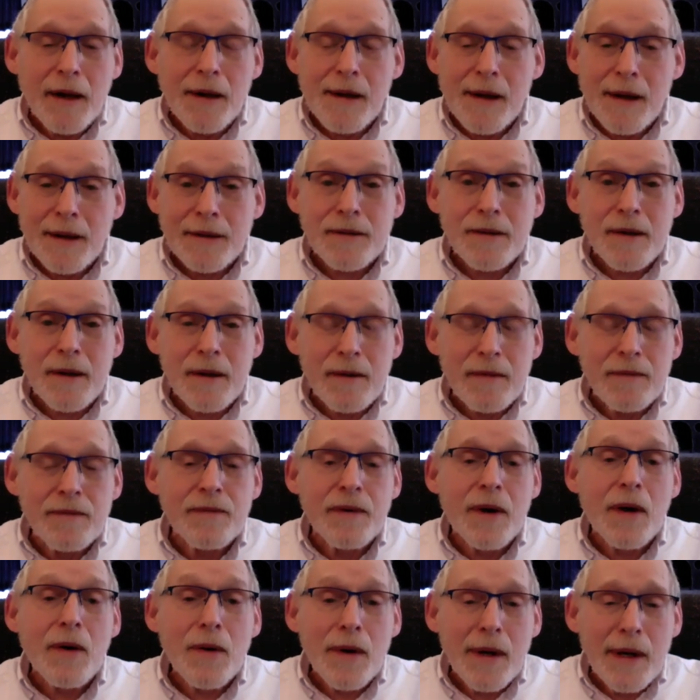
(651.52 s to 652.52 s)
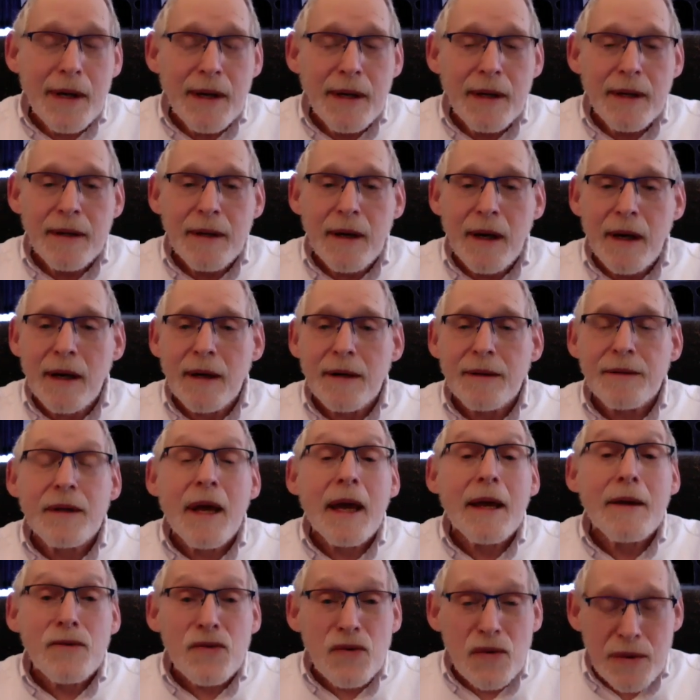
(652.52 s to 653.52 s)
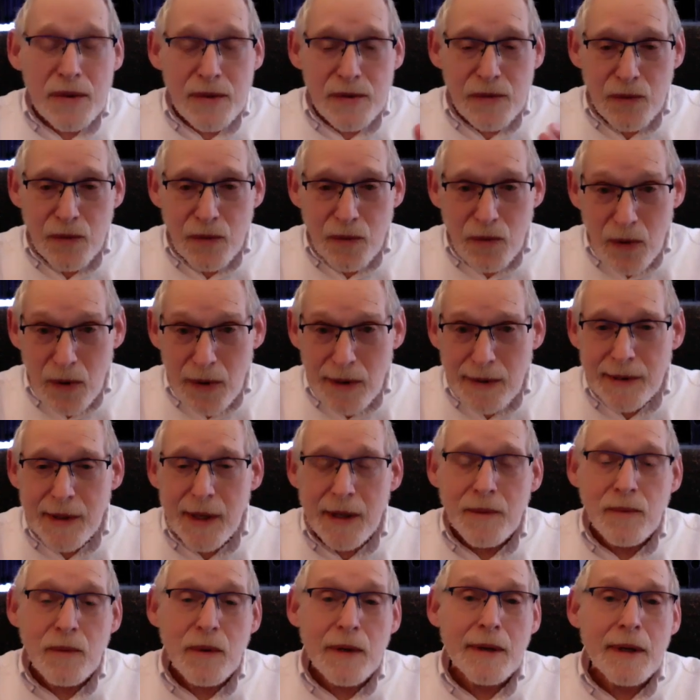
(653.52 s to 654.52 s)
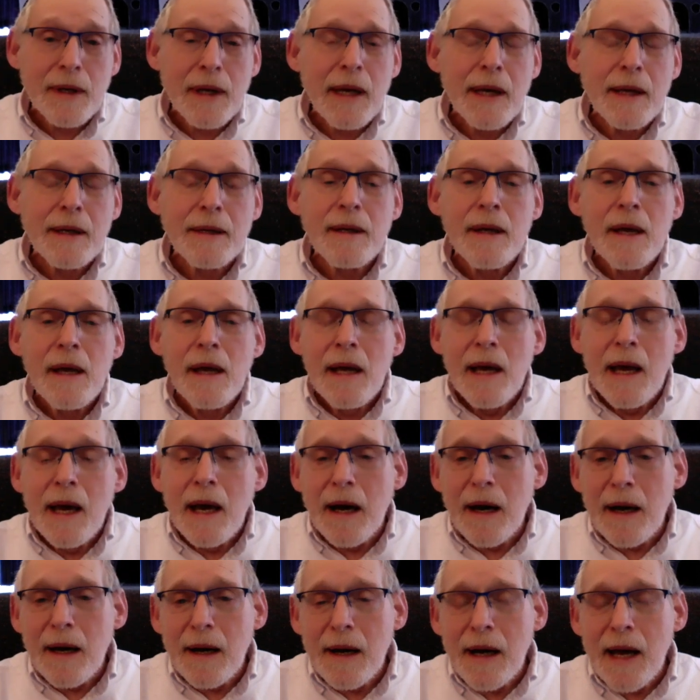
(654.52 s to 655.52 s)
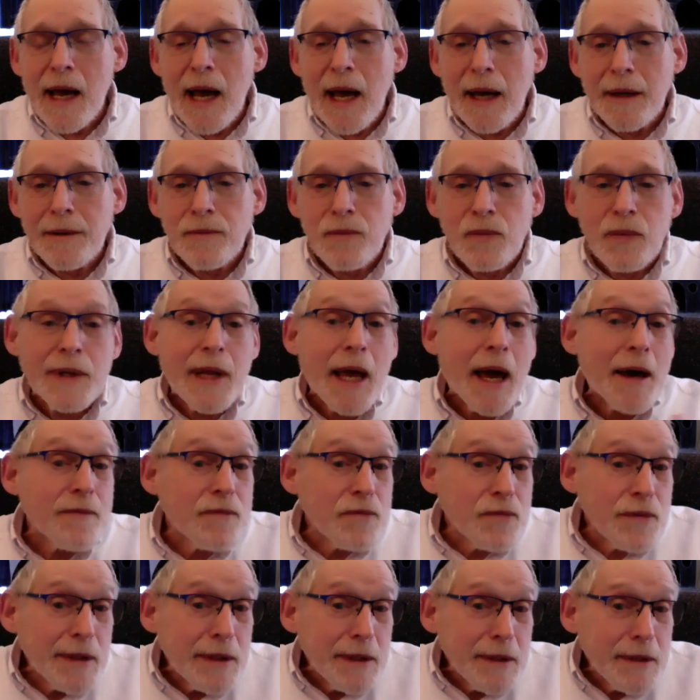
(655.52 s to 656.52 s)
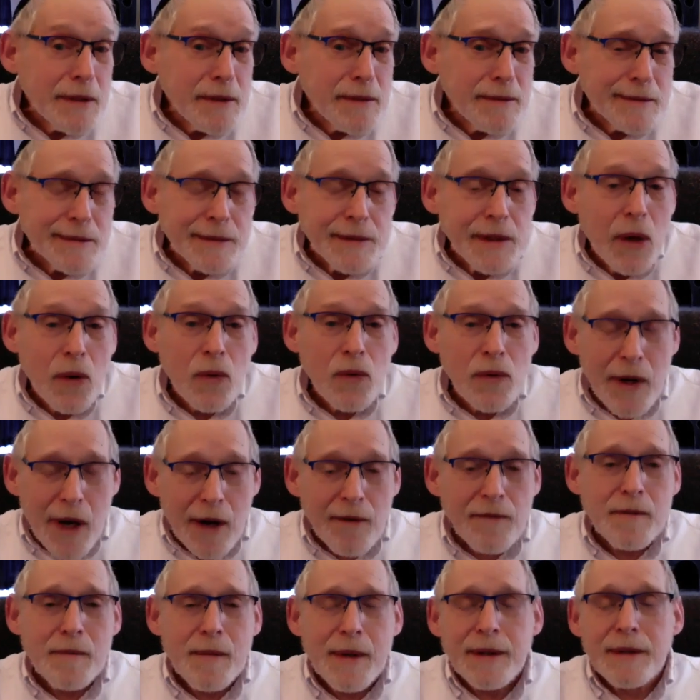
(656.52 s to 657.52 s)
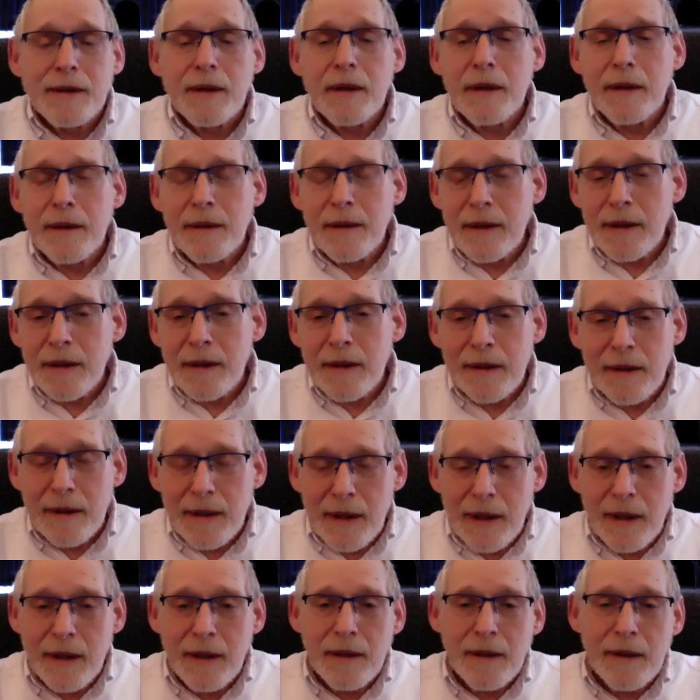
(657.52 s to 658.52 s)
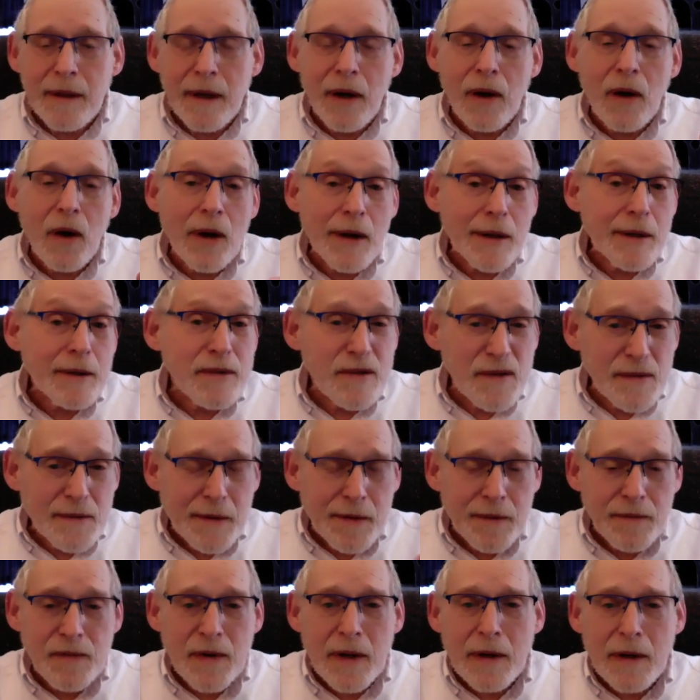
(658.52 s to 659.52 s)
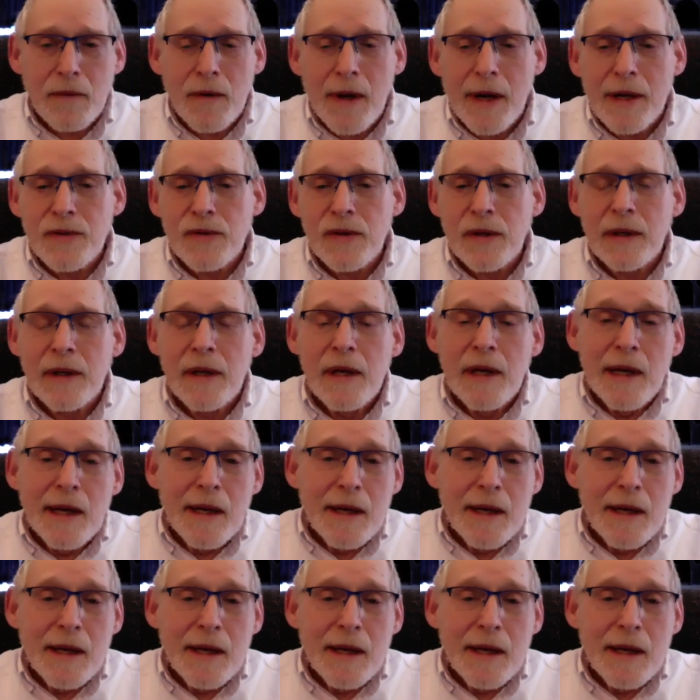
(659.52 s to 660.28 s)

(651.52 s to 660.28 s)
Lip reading: It's a very dangerous world that we're in, and we have really no government. The Articles of Confederation,